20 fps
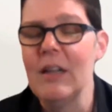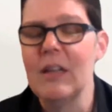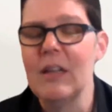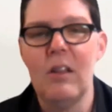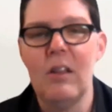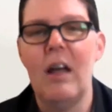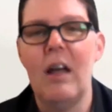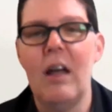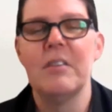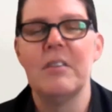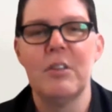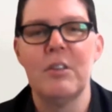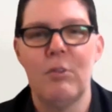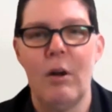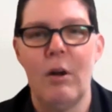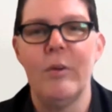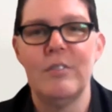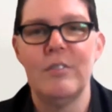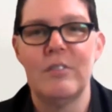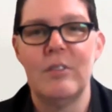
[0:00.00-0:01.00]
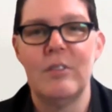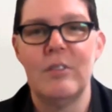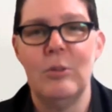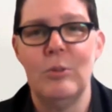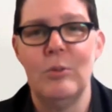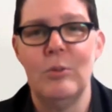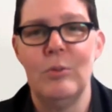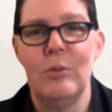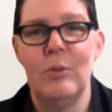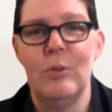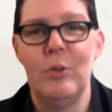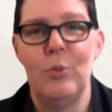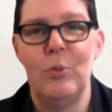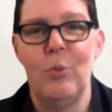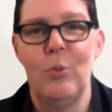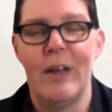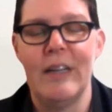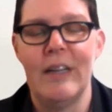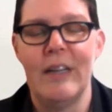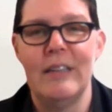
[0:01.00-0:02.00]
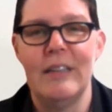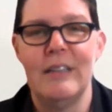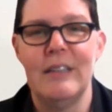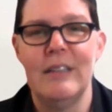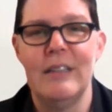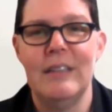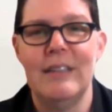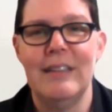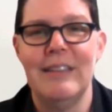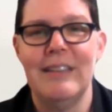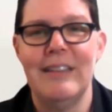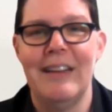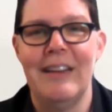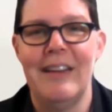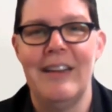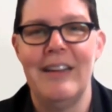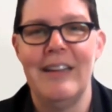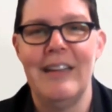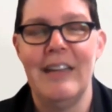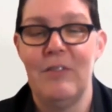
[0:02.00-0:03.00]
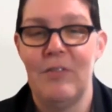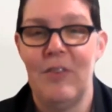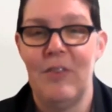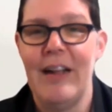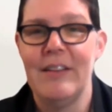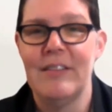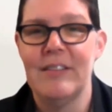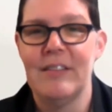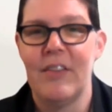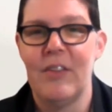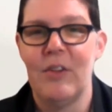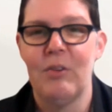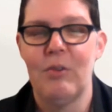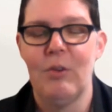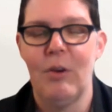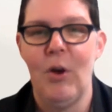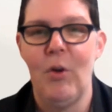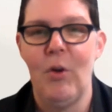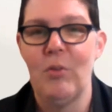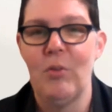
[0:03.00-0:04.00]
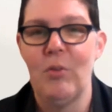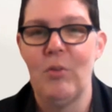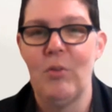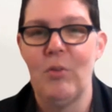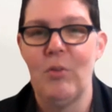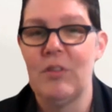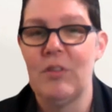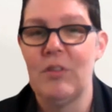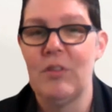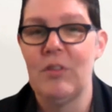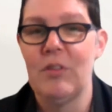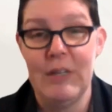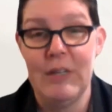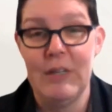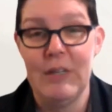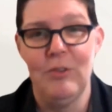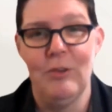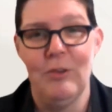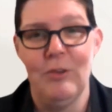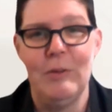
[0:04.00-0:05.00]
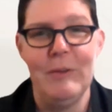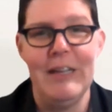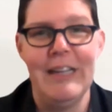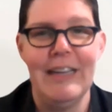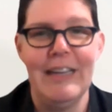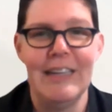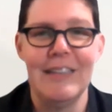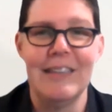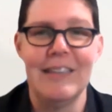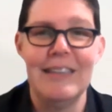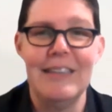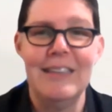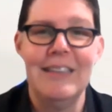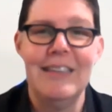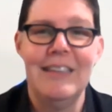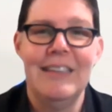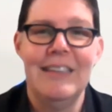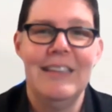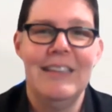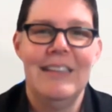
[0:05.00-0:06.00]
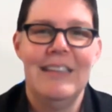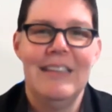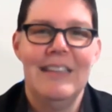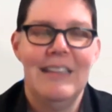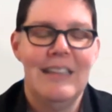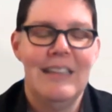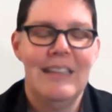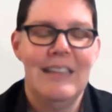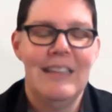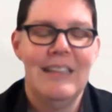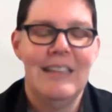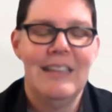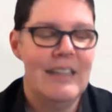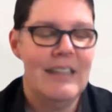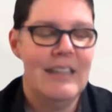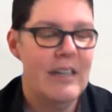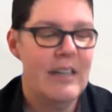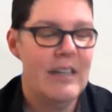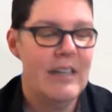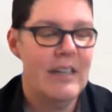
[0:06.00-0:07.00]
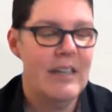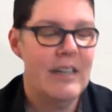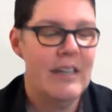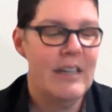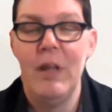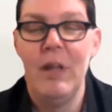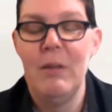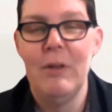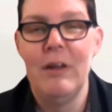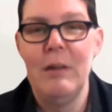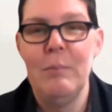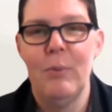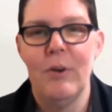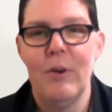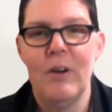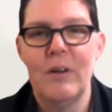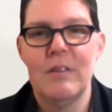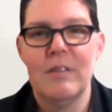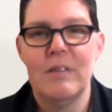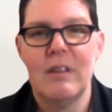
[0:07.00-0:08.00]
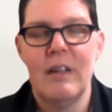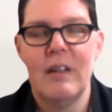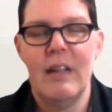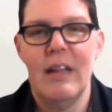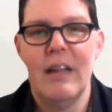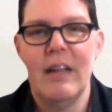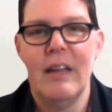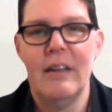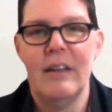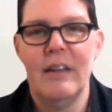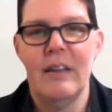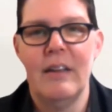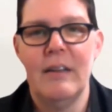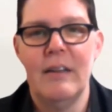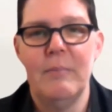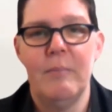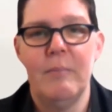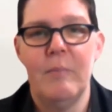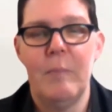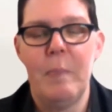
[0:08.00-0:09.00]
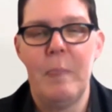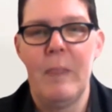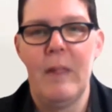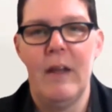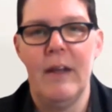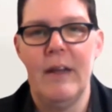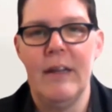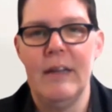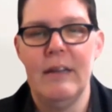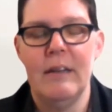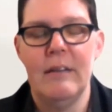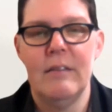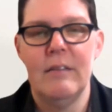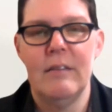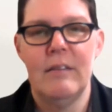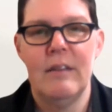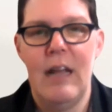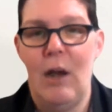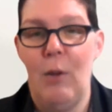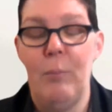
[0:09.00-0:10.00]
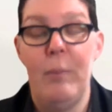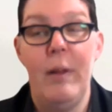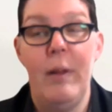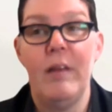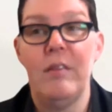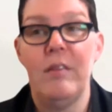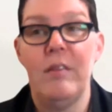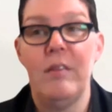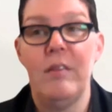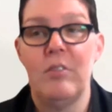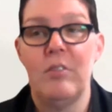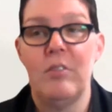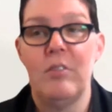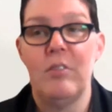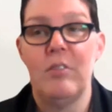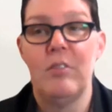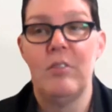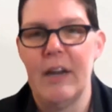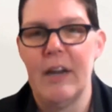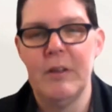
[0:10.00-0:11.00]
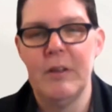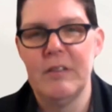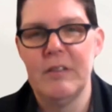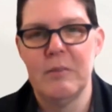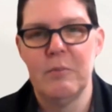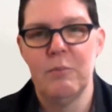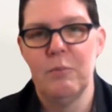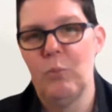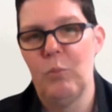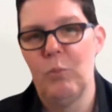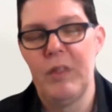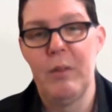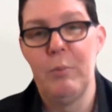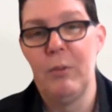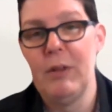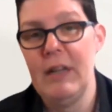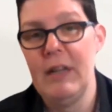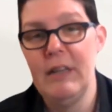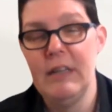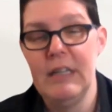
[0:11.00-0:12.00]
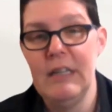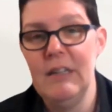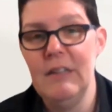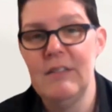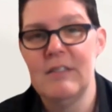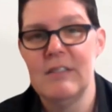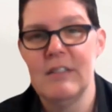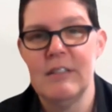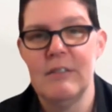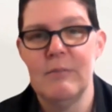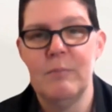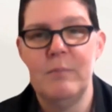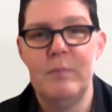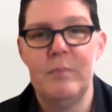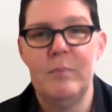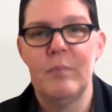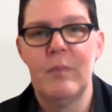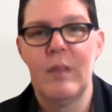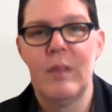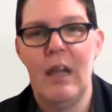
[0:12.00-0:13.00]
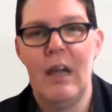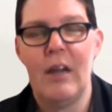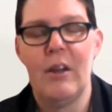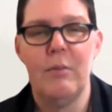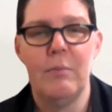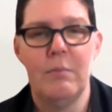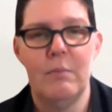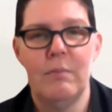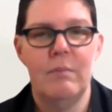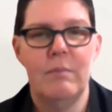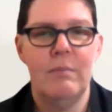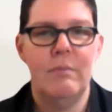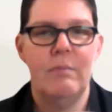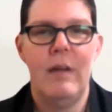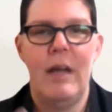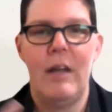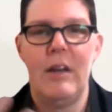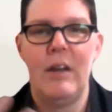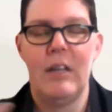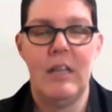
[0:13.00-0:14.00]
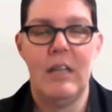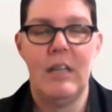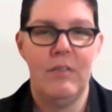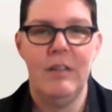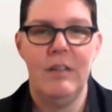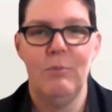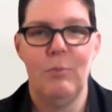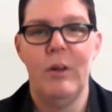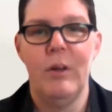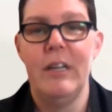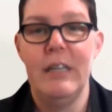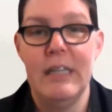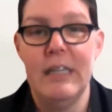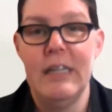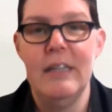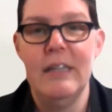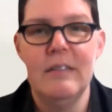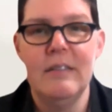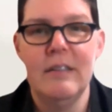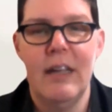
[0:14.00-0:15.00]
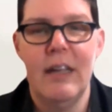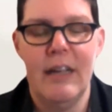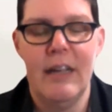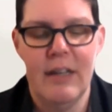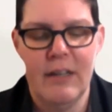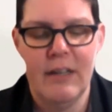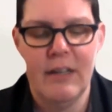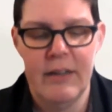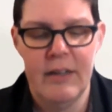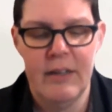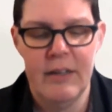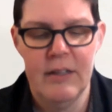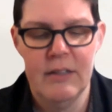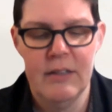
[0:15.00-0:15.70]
closet growers who wanted advice on their grows, and he would give it to them. And he wrote many, many books and on how best to grow cannabis and what the plant needs and how to how to get it what it needs. And